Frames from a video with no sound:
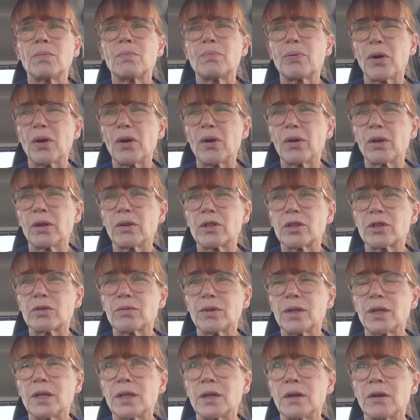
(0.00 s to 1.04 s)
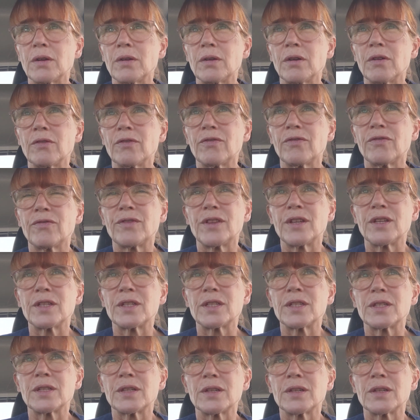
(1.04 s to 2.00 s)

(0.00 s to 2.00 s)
purgatory, of this,